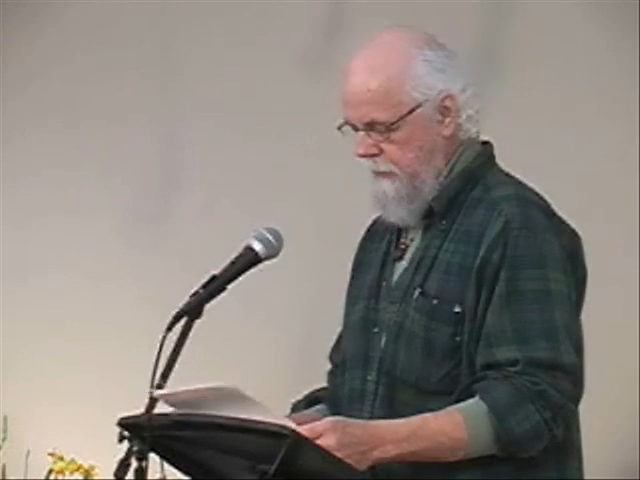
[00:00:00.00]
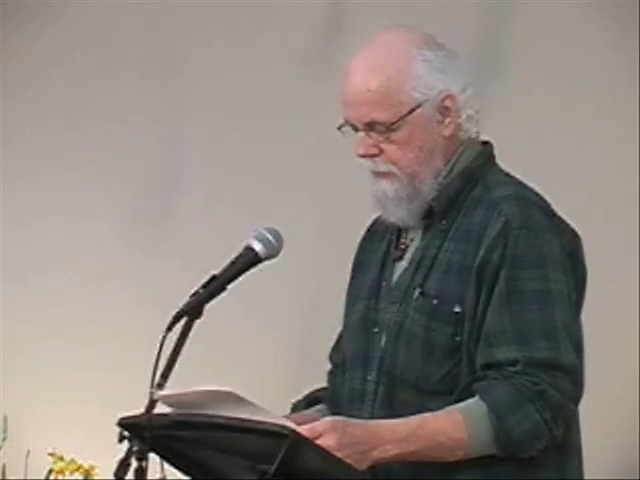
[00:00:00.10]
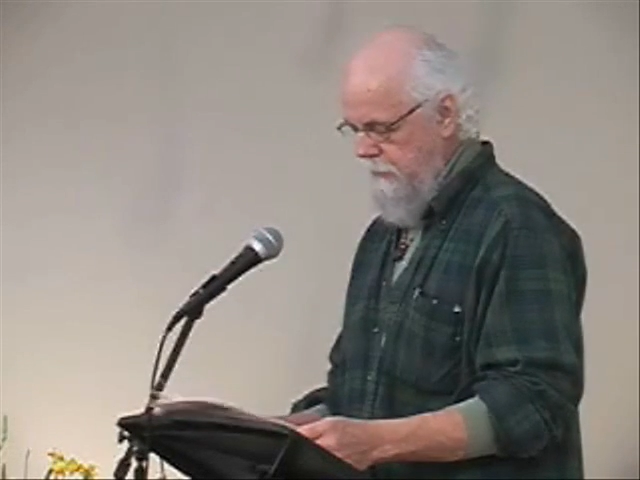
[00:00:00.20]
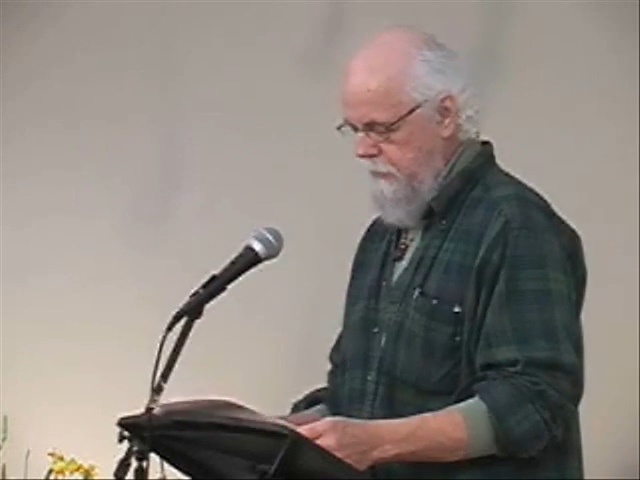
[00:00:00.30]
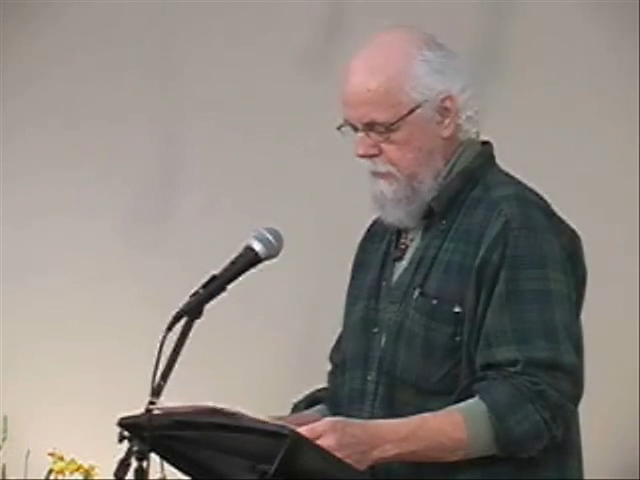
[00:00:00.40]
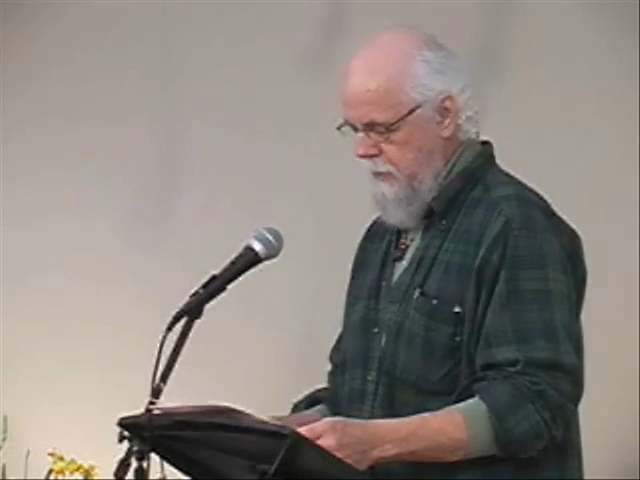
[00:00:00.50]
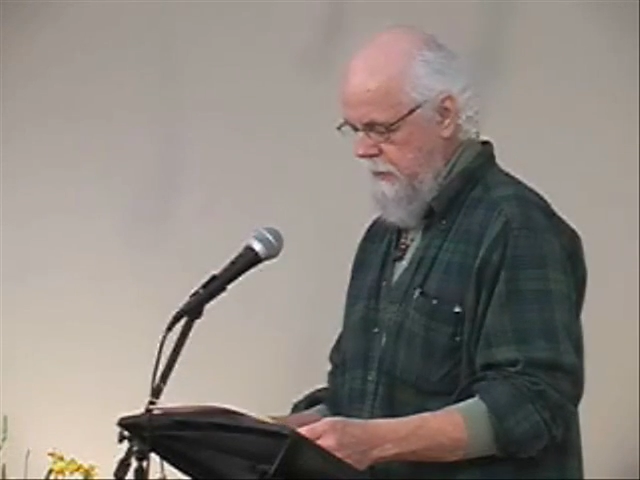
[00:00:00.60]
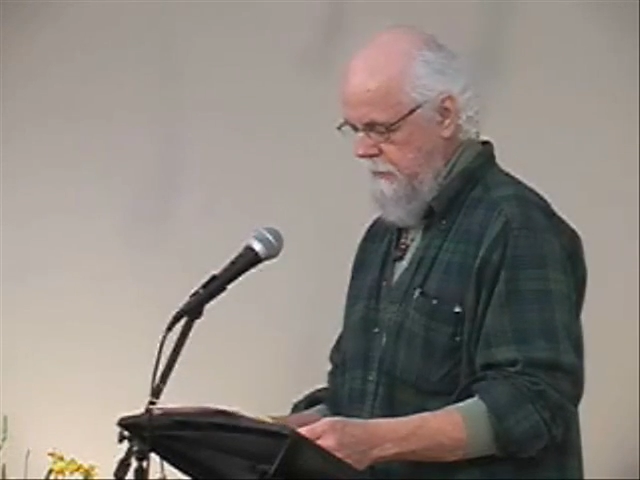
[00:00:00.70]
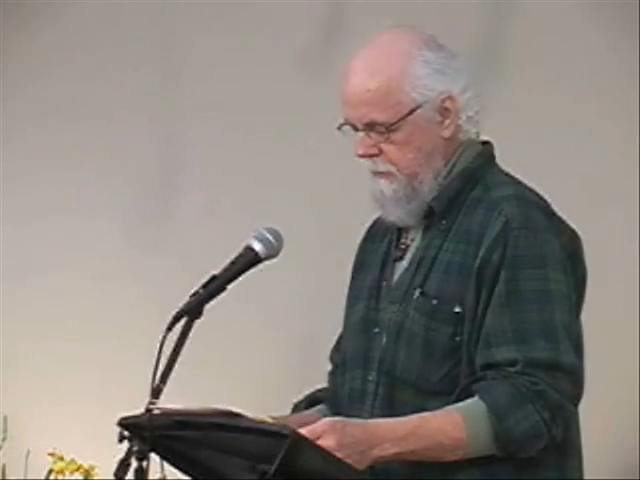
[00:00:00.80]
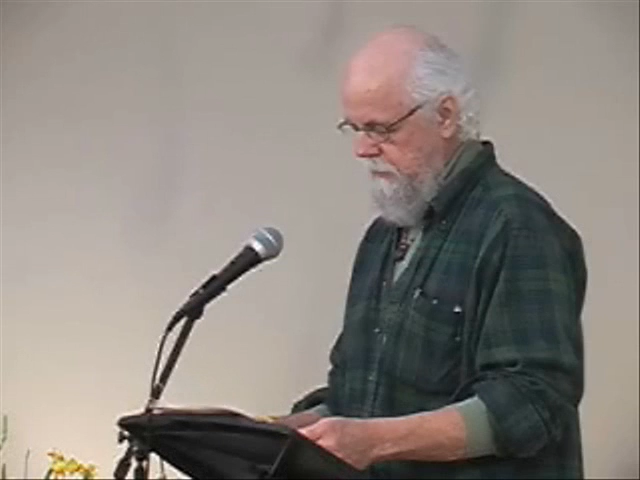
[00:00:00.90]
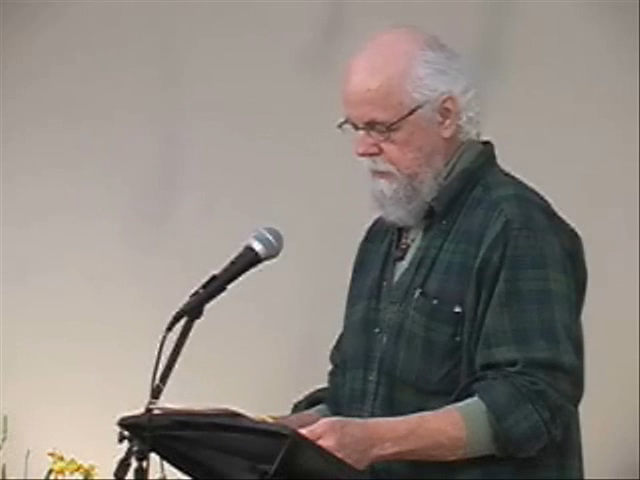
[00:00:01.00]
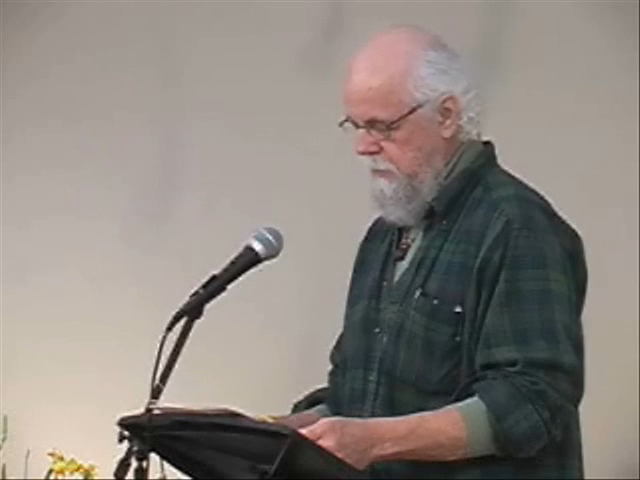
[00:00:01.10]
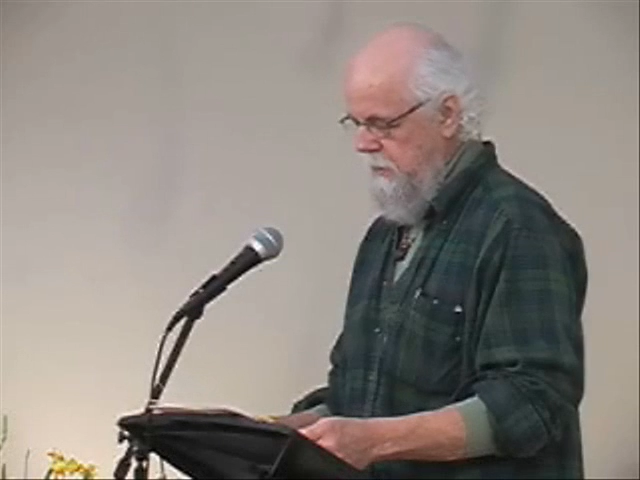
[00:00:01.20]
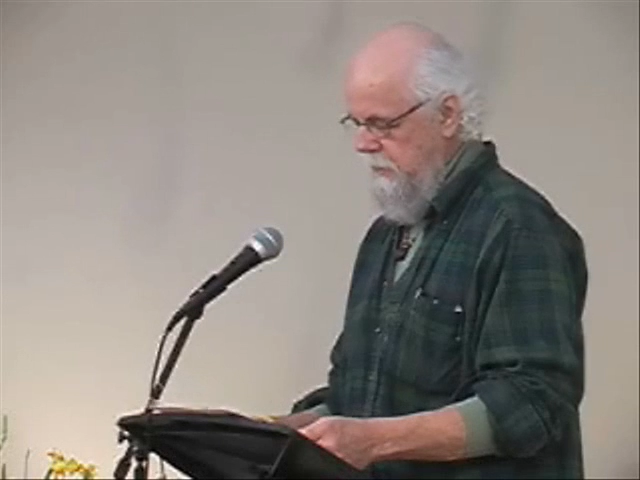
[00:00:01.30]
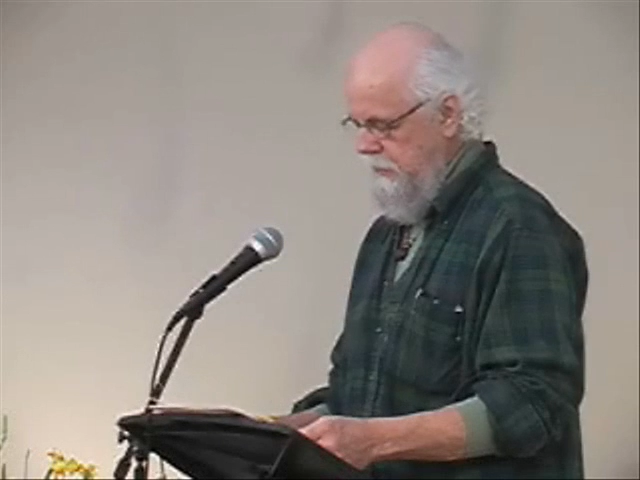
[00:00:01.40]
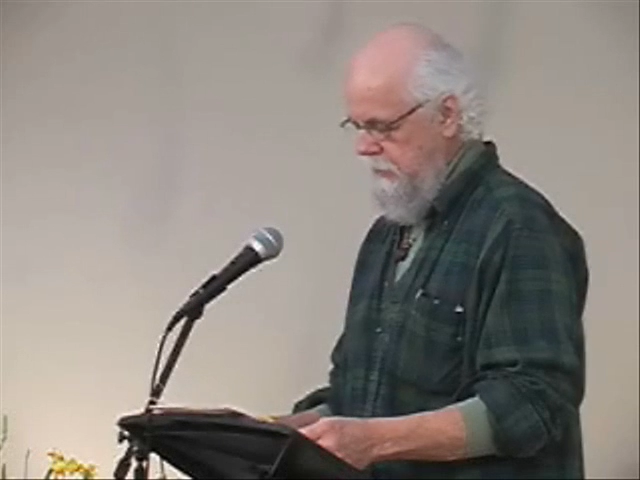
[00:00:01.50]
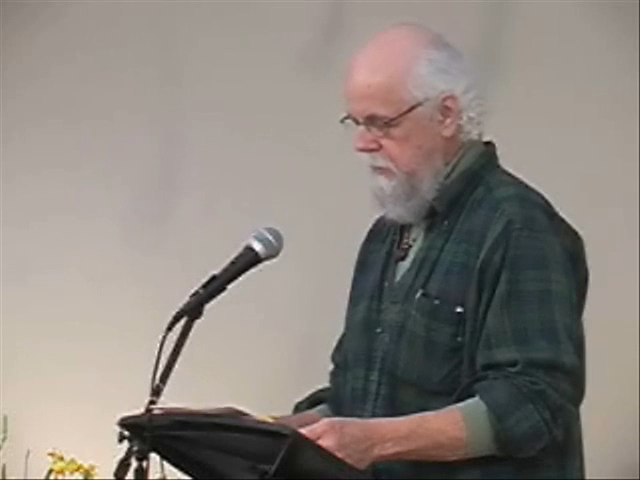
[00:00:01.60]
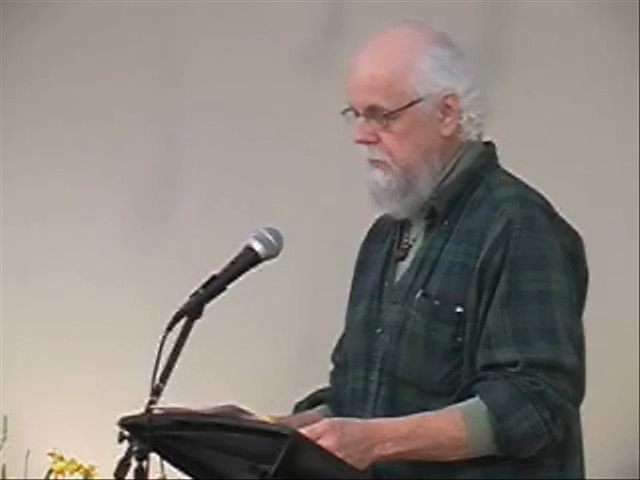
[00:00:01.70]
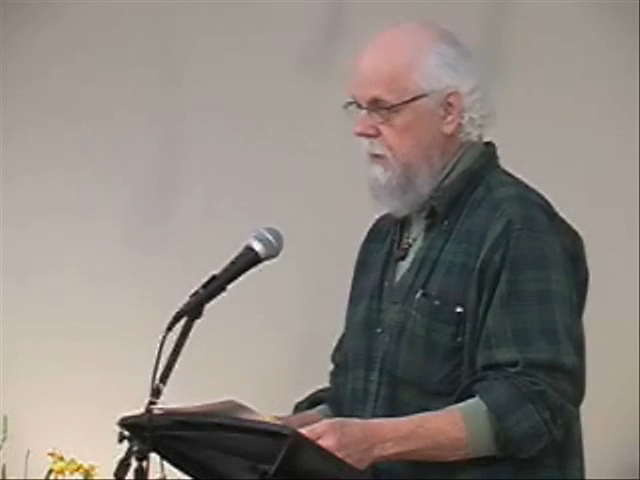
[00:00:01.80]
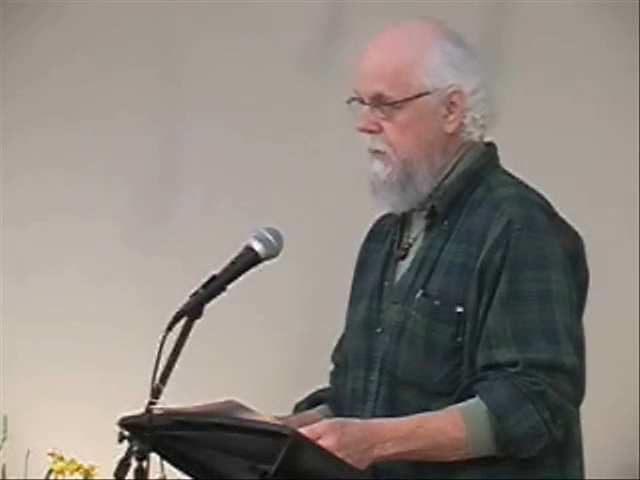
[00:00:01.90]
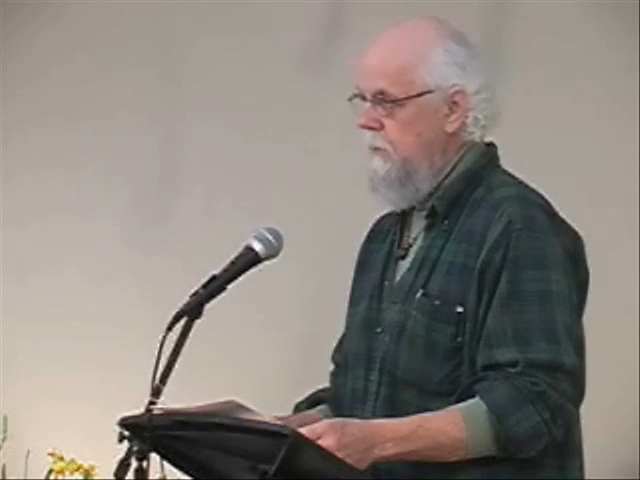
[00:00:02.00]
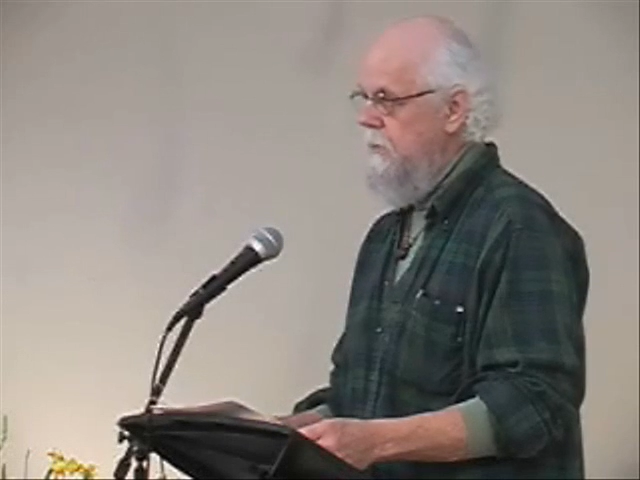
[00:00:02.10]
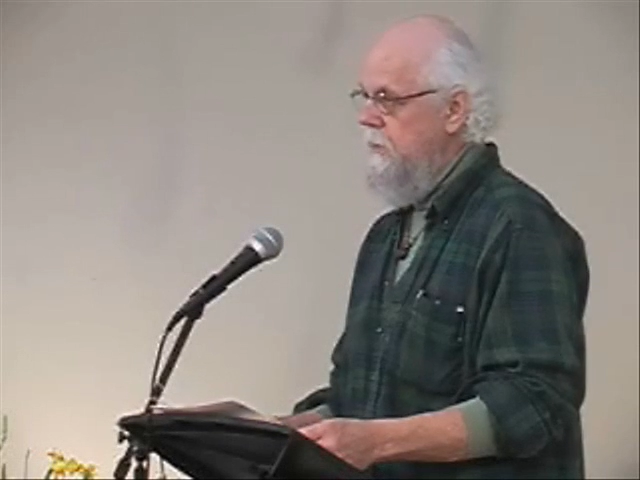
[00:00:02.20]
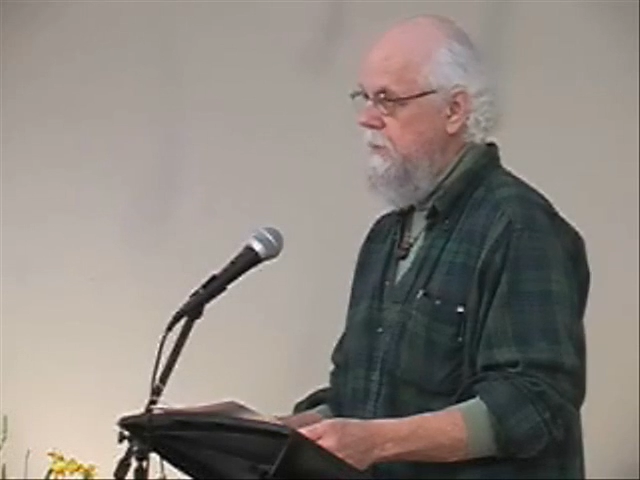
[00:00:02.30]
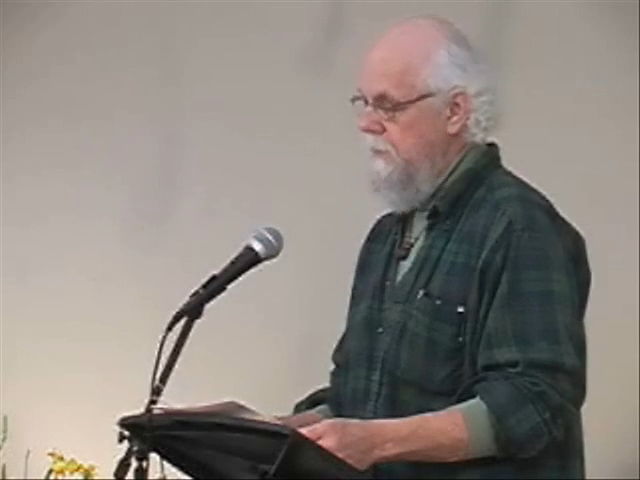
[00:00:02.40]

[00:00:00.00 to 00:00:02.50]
After a few minutes, Jimmy thought she had dozed.